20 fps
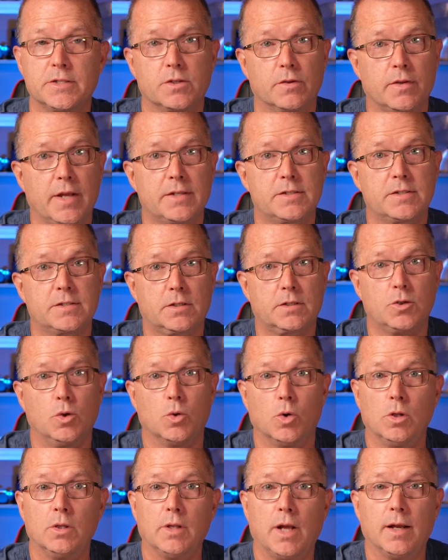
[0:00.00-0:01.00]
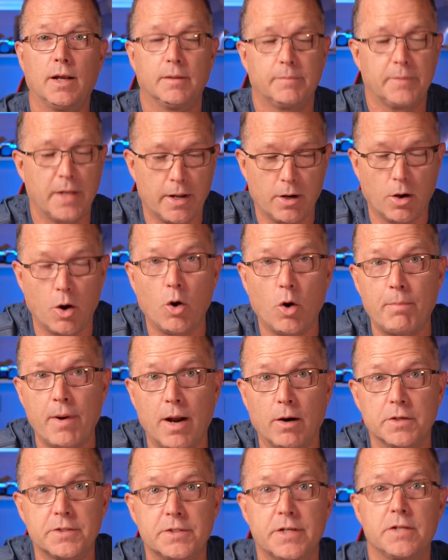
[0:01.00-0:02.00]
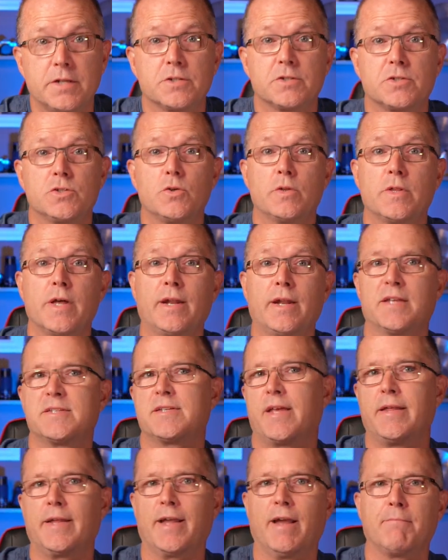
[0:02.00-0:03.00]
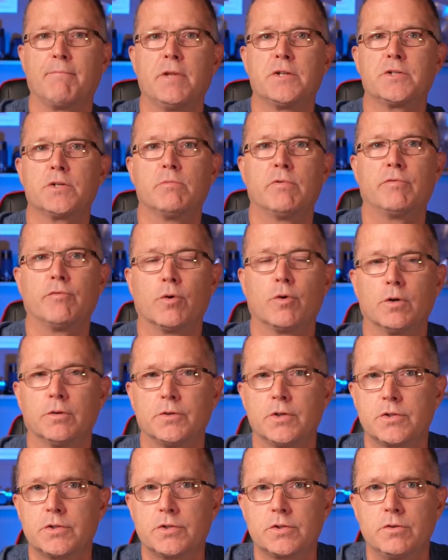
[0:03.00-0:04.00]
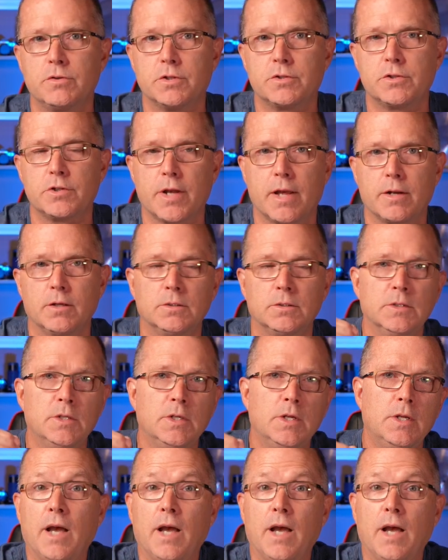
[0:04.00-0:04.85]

So that's cool. Not all power stations do that, as I think I've mentioned before on this channel.